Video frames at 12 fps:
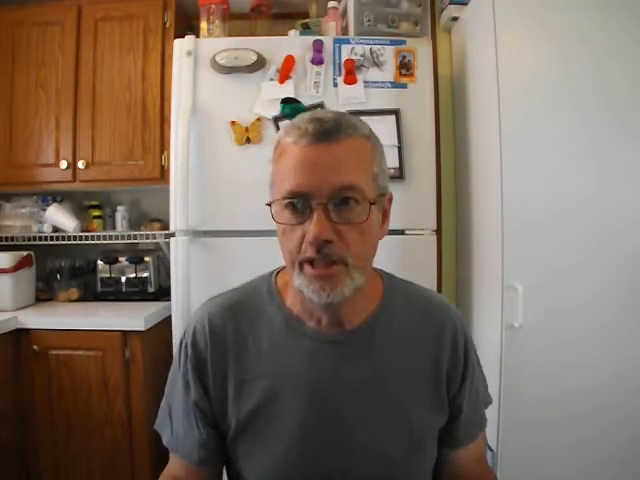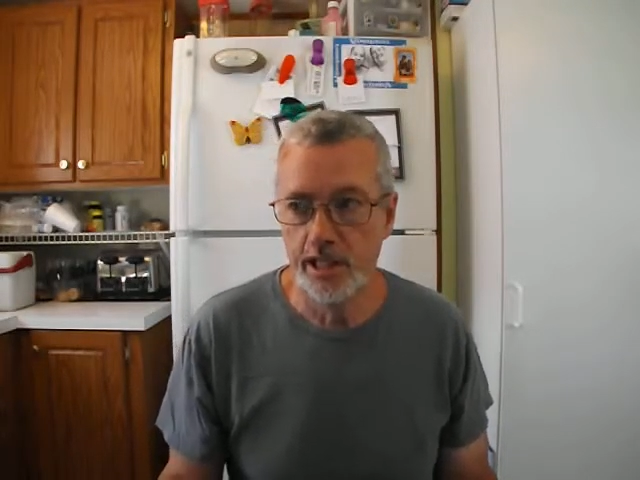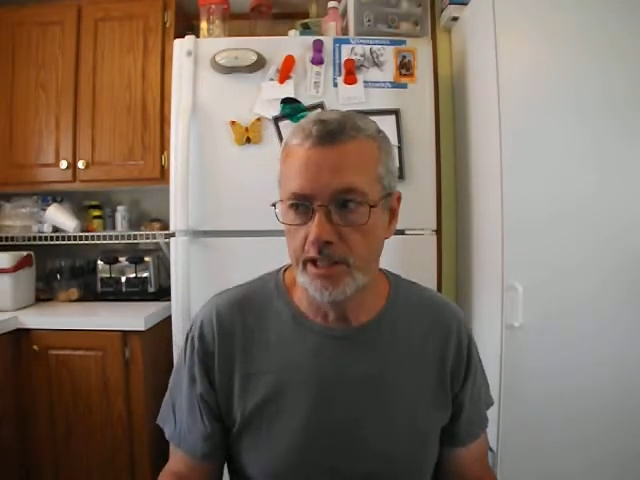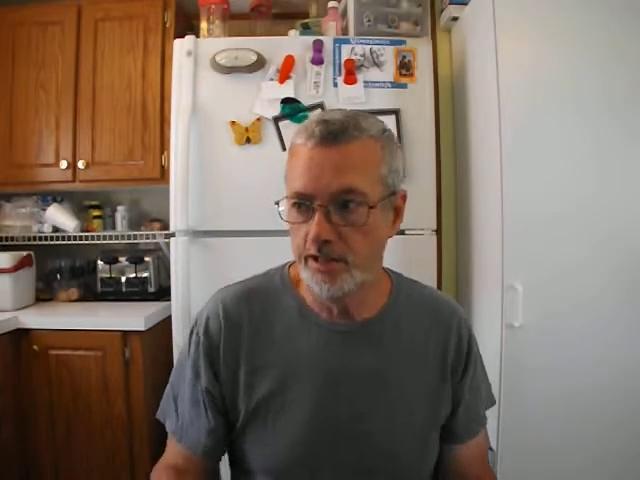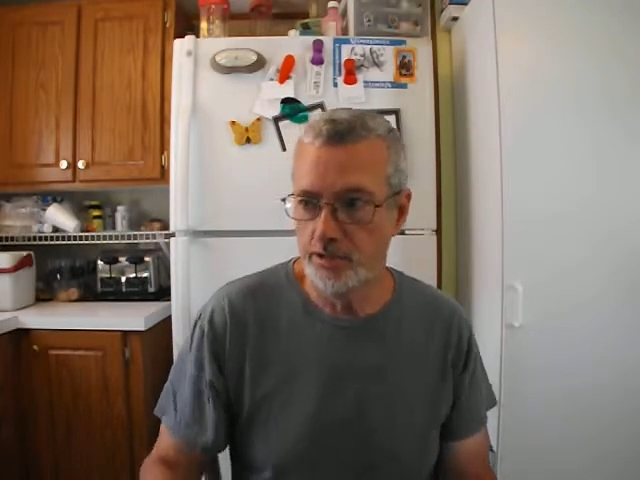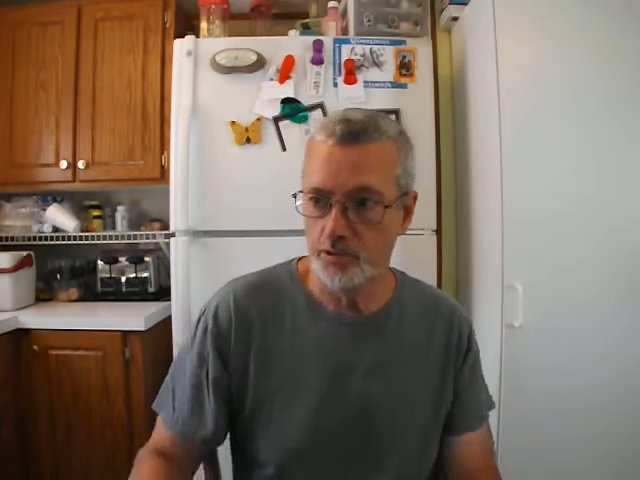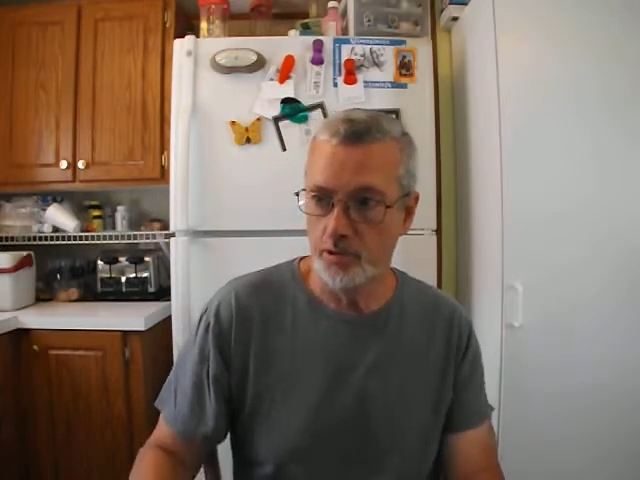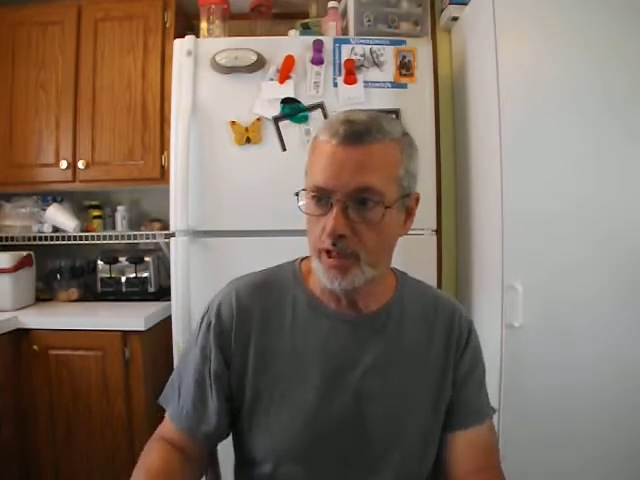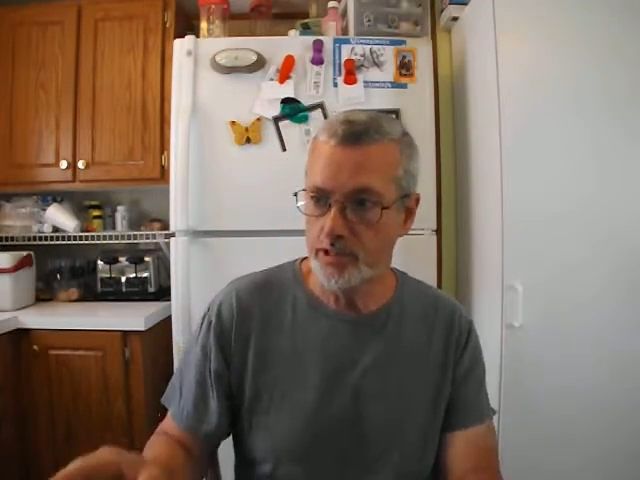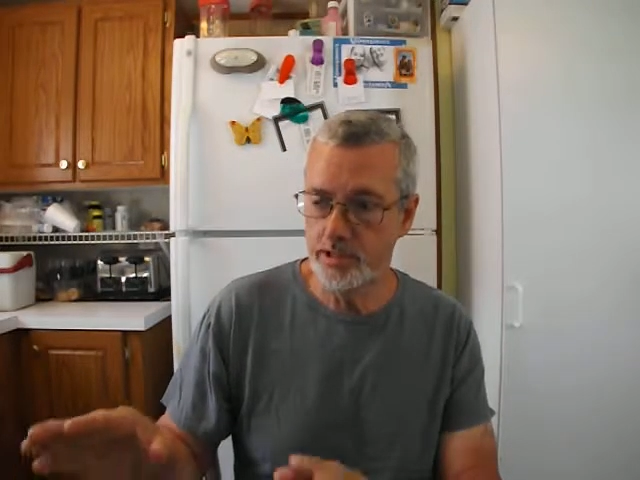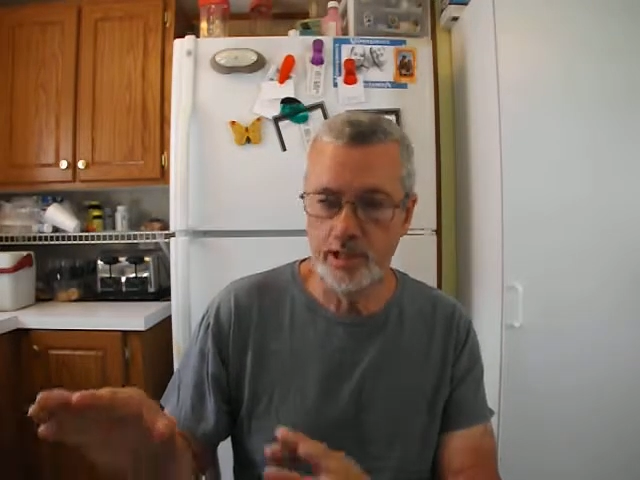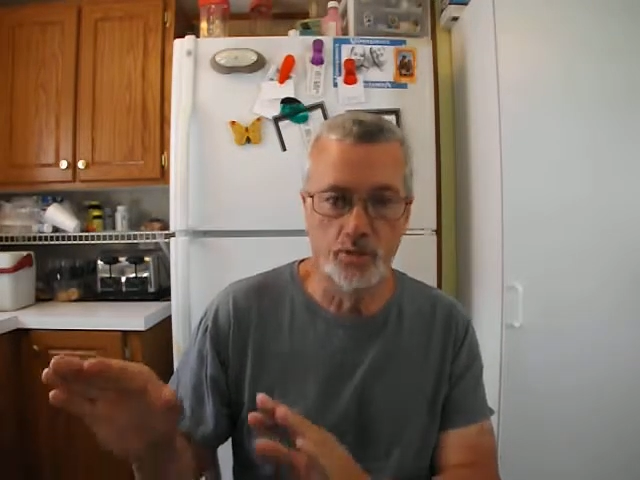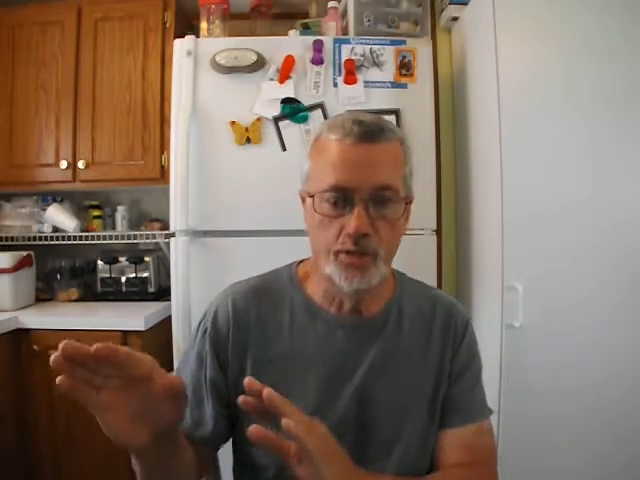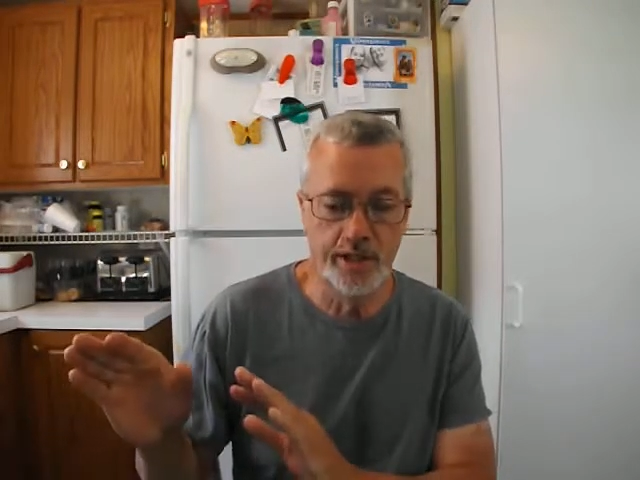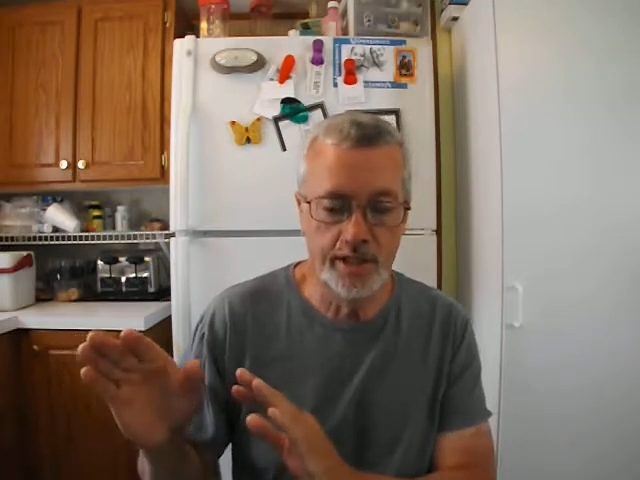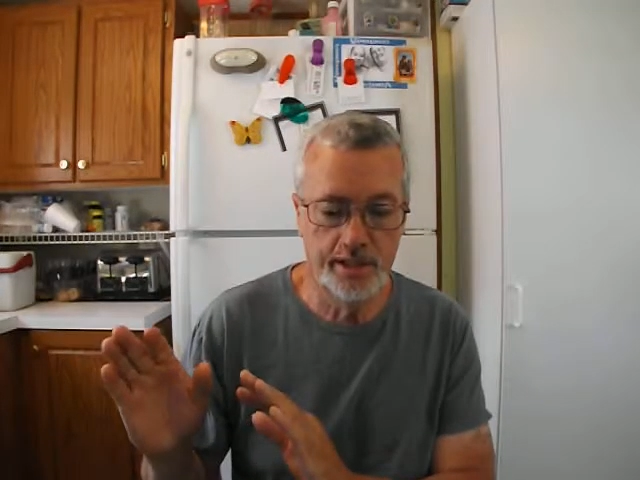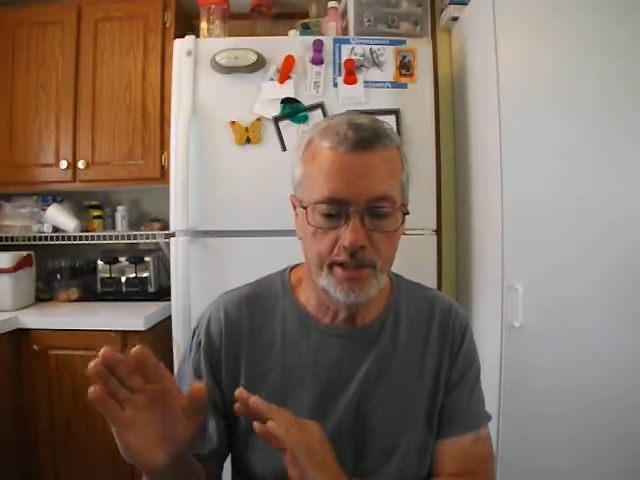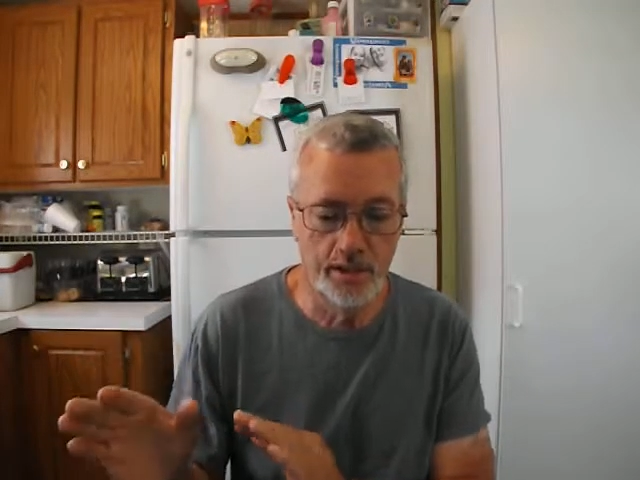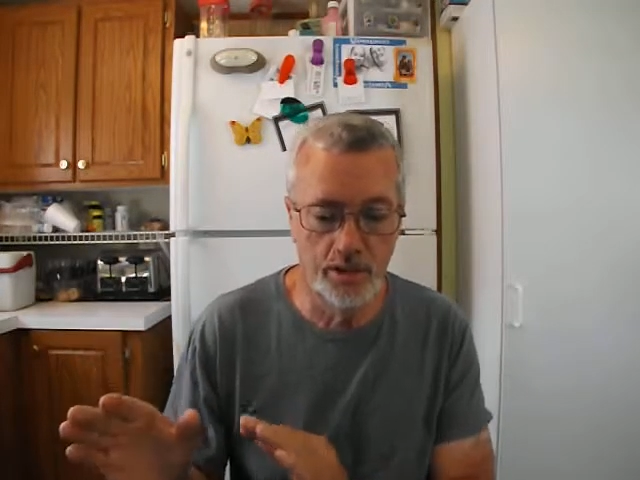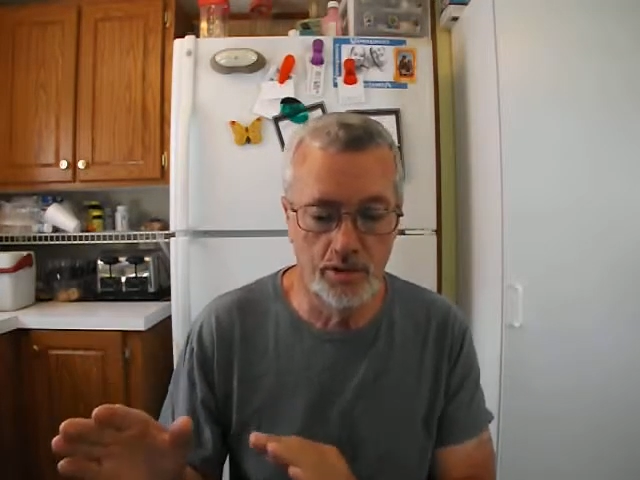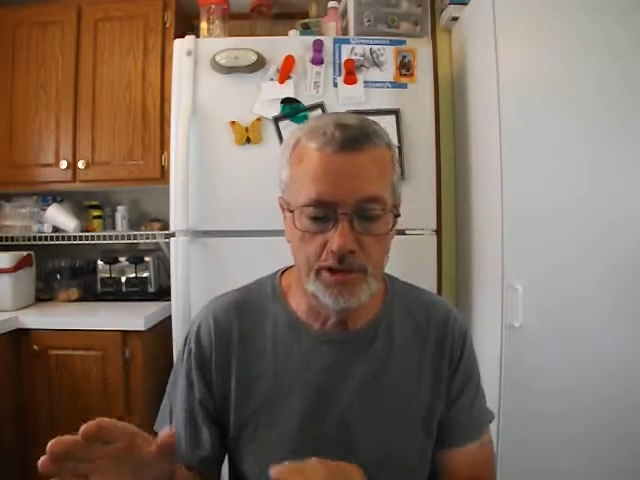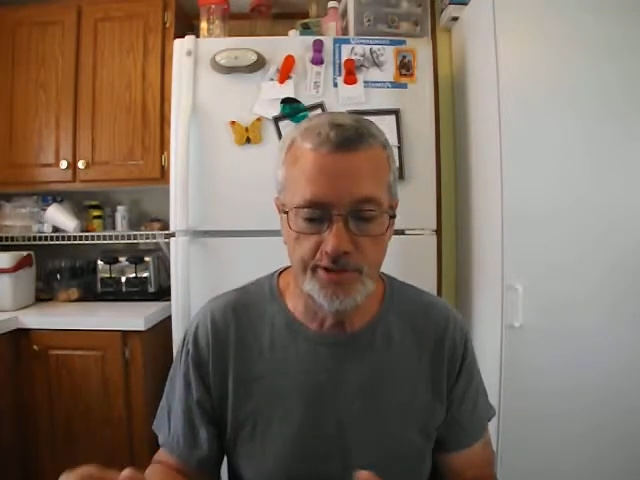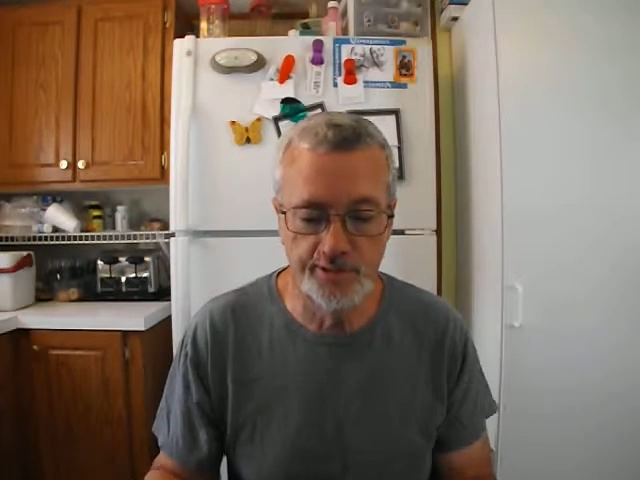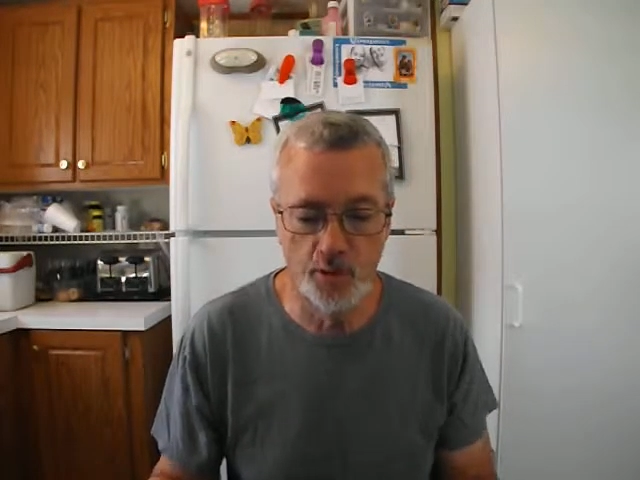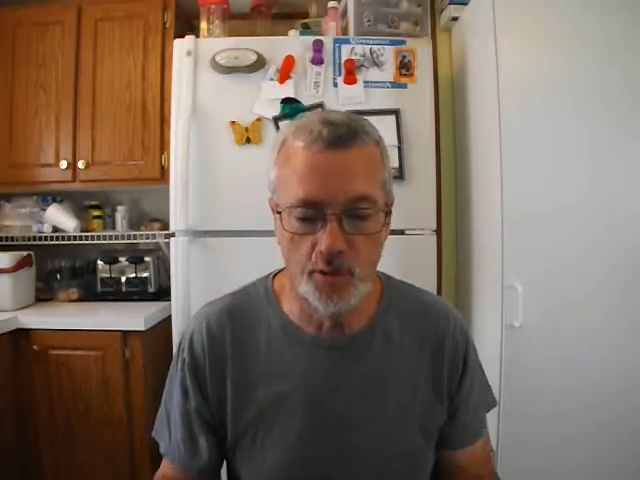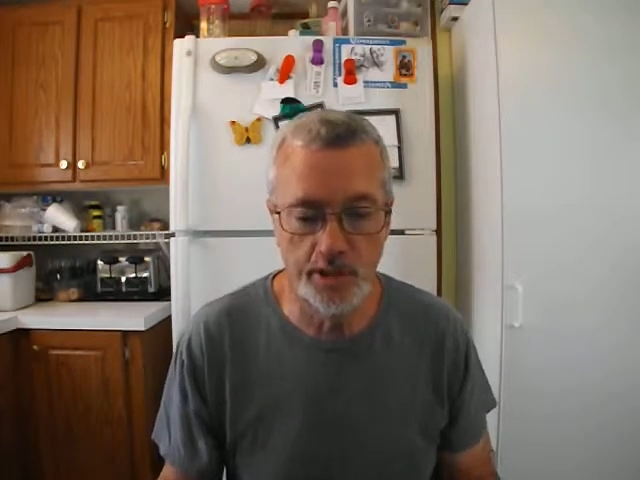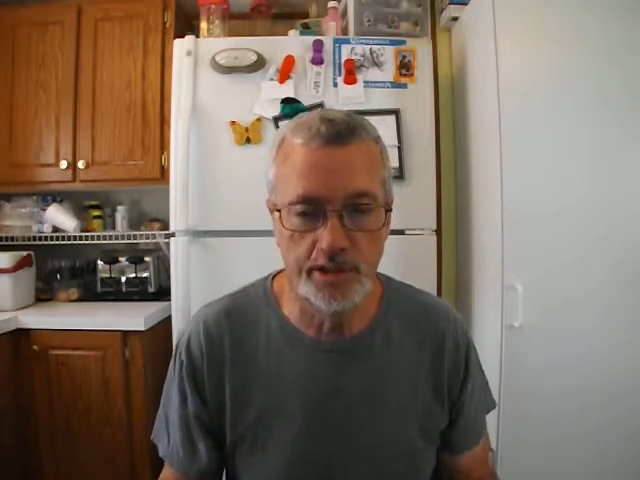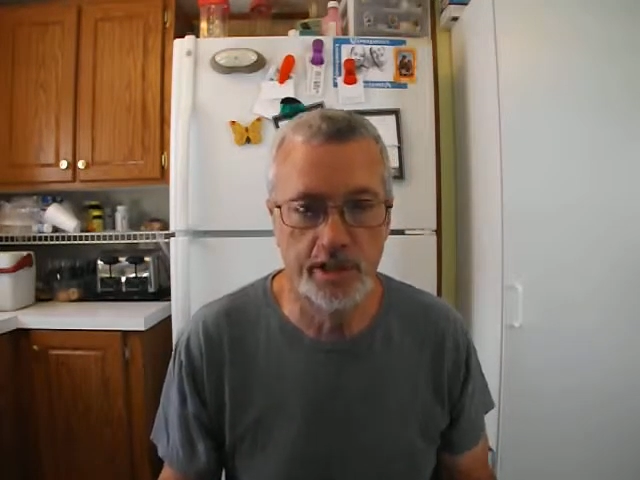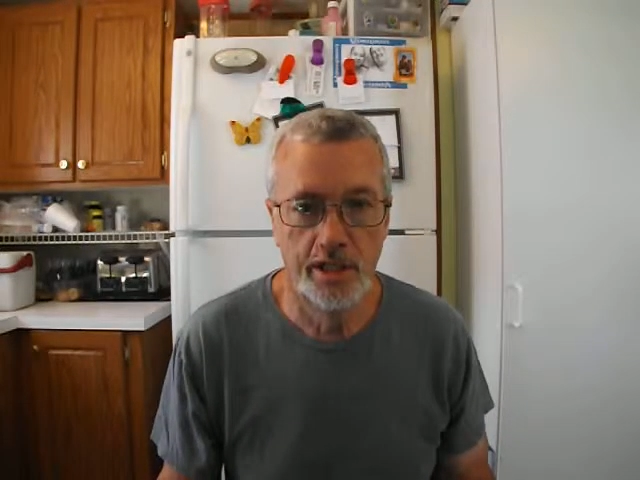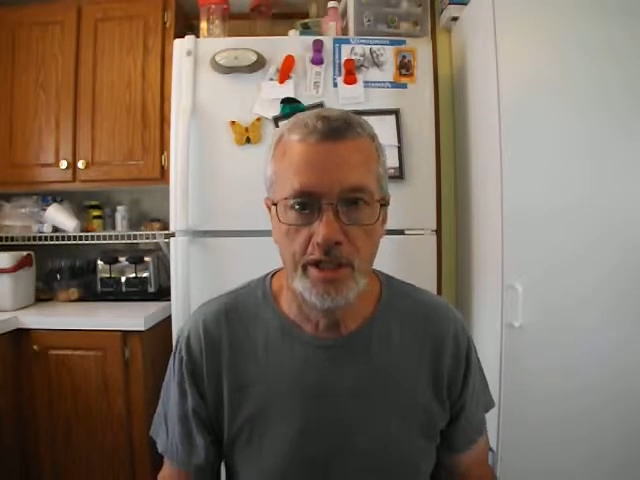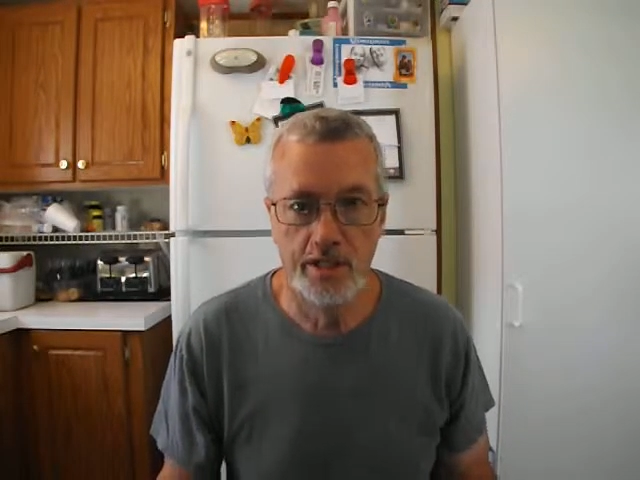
in the direction that we need to go as far as